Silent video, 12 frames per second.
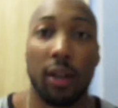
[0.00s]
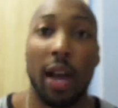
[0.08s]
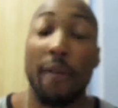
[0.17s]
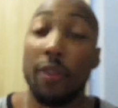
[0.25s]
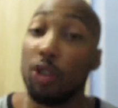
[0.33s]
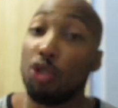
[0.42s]

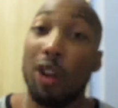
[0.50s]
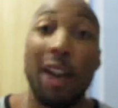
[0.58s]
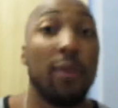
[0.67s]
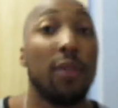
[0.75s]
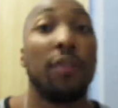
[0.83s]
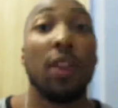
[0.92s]
I have a
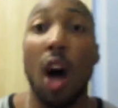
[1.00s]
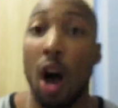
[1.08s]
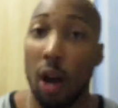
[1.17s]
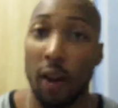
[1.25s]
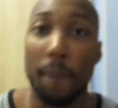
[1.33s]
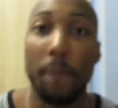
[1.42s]
travel
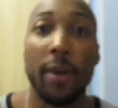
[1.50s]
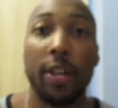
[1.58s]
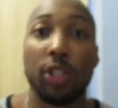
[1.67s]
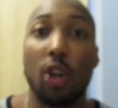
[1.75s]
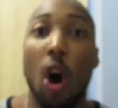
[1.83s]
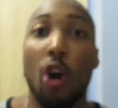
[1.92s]
vlog.
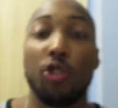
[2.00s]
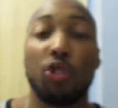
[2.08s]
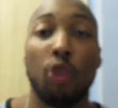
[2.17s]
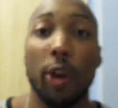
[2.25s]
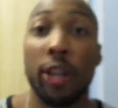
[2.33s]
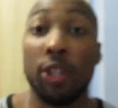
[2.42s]
It's called
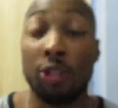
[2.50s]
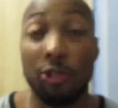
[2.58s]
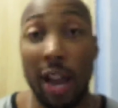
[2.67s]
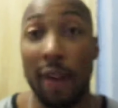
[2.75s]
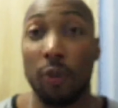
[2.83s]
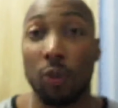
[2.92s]
Trey's
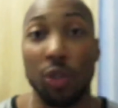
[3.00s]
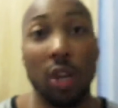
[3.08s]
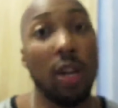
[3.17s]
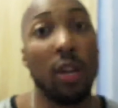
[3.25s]
Travels.